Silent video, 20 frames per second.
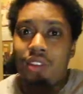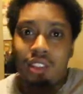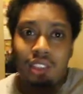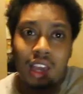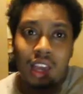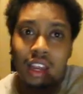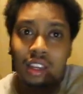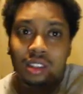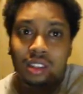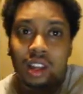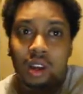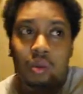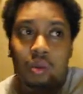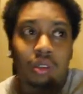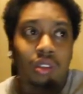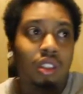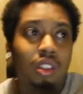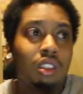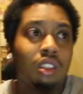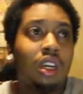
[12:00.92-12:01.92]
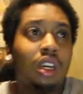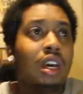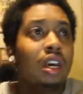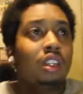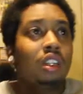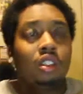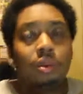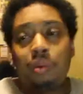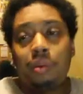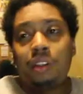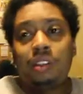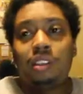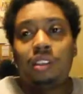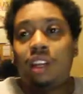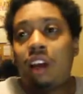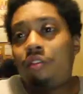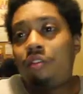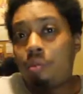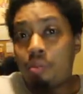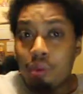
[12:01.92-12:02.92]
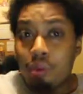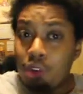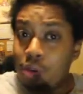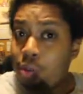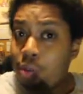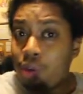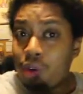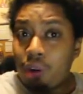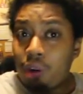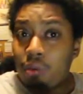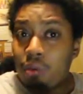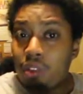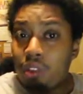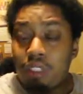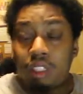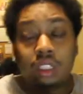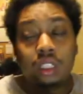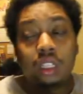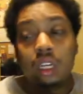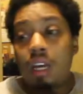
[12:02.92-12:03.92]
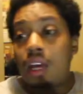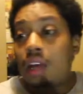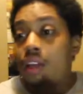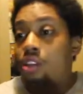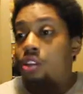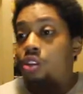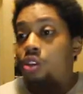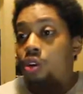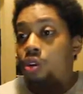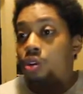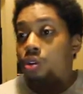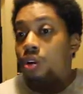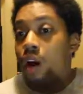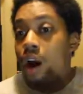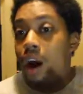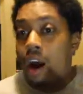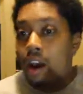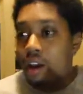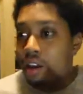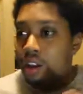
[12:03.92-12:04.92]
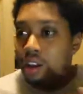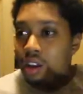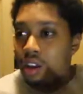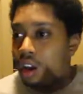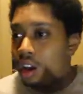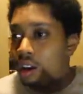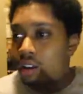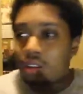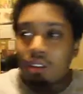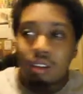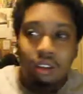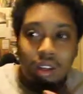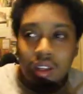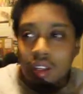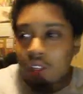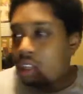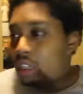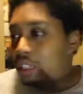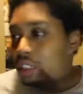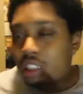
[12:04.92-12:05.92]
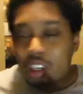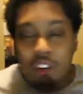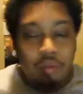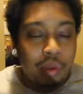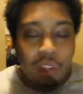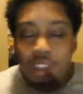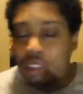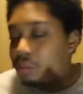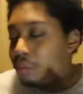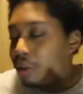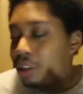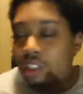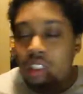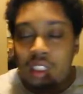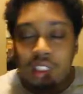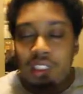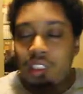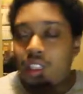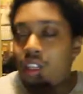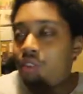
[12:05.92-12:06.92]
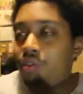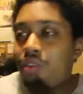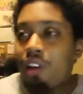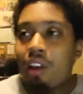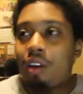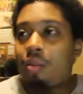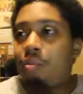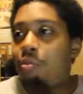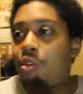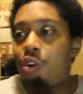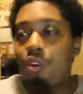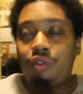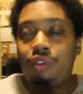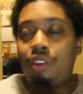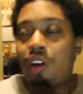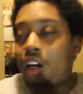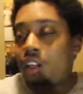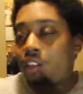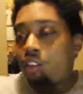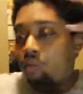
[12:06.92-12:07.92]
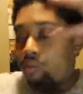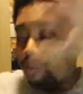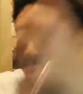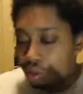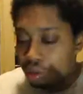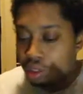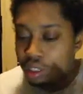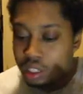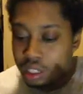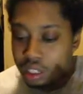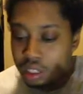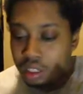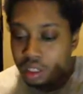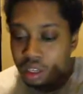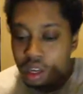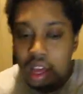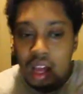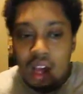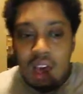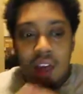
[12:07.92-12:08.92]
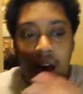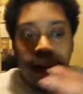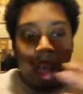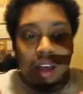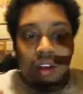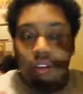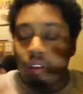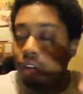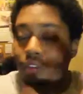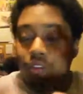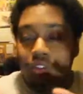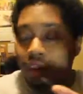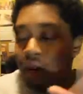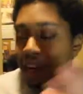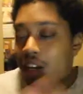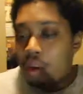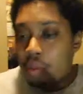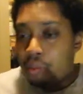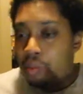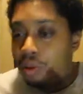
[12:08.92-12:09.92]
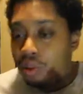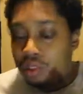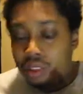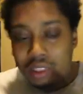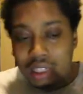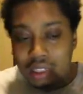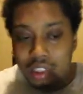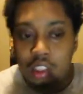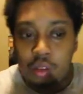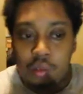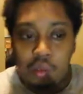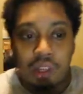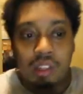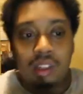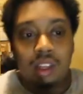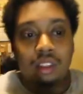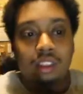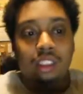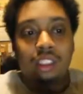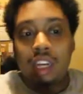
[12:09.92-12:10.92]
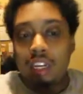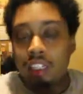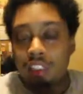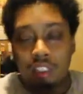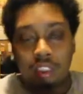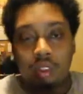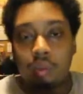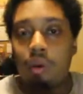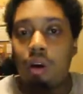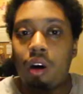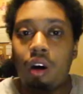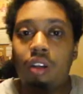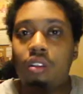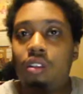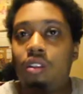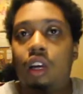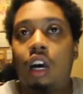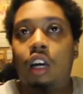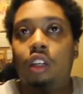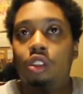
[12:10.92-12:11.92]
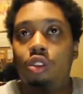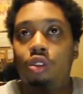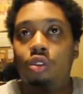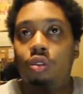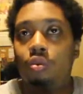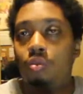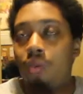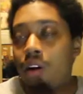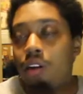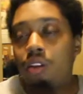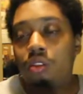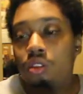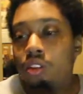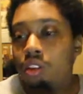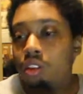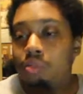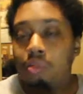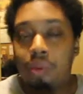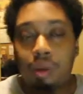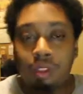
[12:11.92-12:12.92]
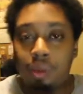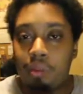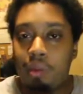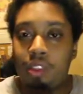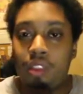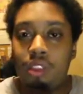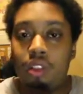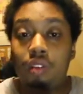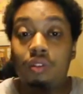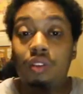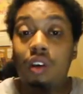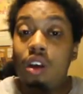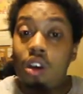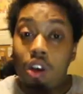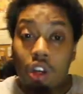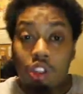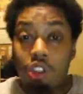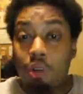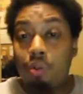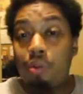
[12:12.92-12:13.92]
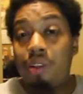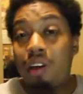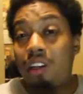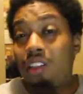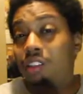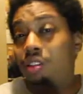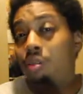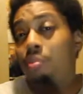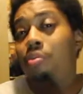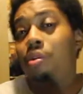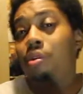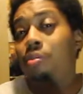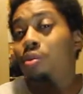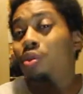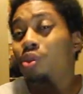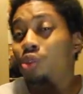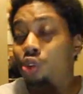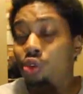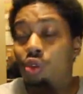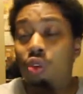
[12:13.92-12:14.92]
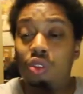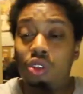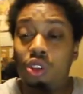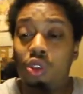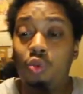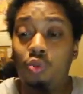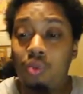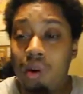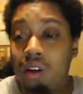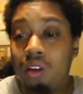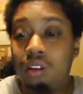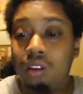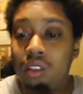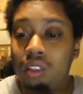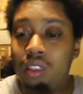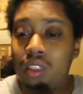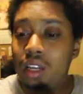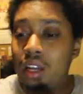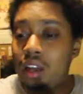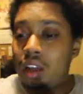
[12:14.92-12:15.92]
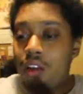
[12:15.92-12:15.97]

this case that I wanted, some places didn't have the motherboard I wanted, so instead of mixing and matching, instead of like going through the hassle of building it, of getting it built, sent to me, then changing the parts, I just thought, why not just build it myself? On top of that, some people do also weld,